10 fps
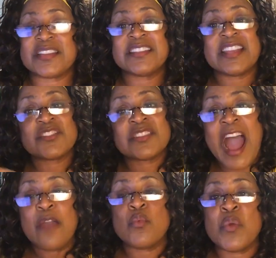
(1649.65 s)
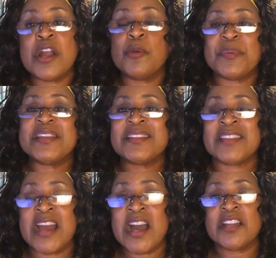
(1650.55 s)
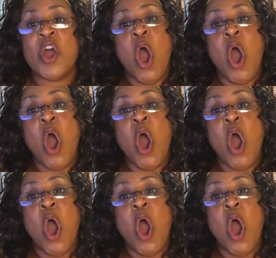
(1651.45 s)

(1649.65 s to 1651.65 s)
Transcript: He says, thy will be done